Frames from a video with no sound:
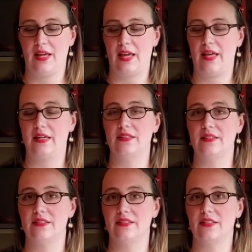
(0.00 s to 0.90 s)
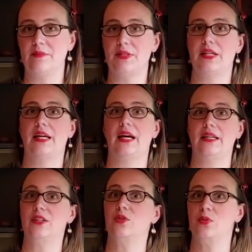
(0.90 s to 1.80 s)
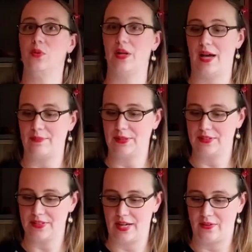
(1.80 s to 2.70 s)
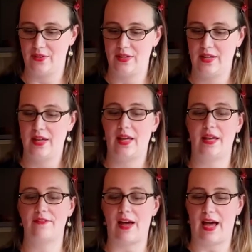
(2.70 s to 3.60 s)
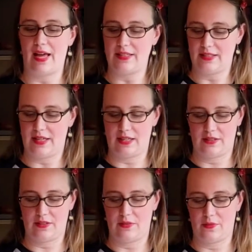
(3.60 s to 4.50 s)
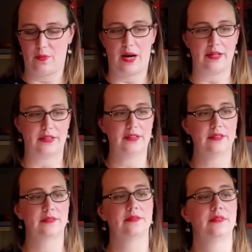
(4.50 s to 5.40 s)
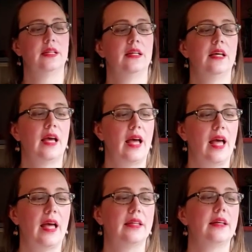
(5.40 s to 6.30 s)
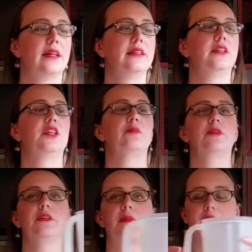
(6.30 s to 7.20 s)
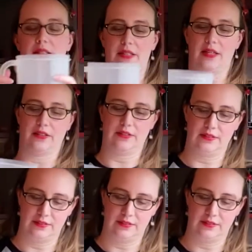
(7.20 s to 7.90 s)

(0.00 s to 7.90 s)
and something kind of cool happens now. If I take water and I dump it in my container,